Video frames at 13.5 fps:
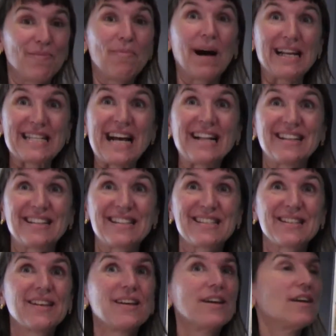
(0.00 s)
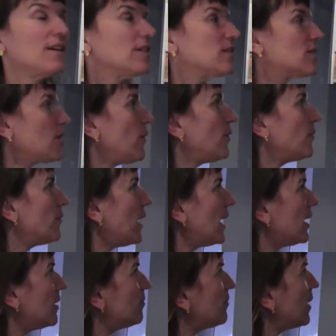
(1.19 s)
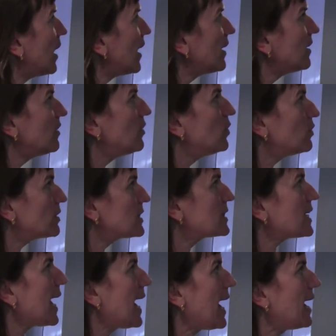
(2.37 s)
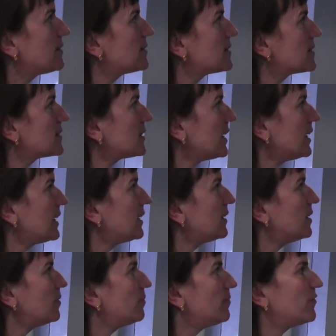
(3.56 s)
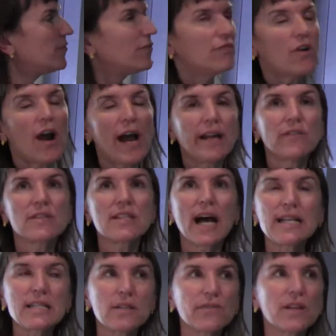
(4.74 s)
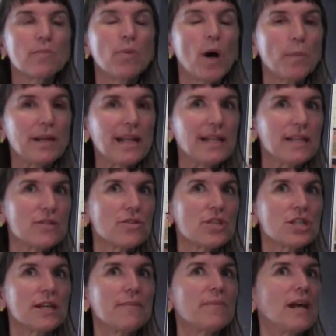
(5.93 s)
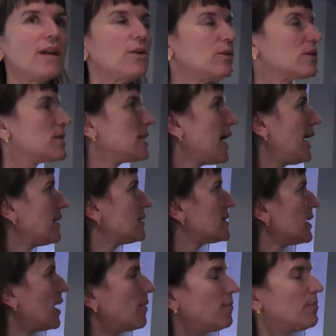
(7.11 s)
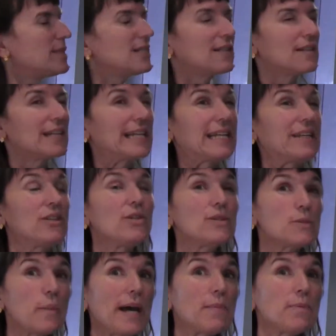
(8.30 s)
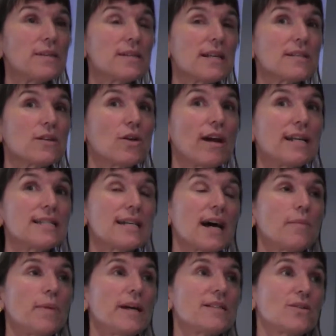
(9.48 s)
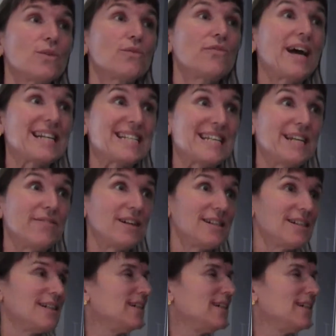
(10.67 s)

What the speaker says: by Italians. So I looked at a variety of scientific and popular literature. I looked at particularly newspapers. There's a great database called Factiva,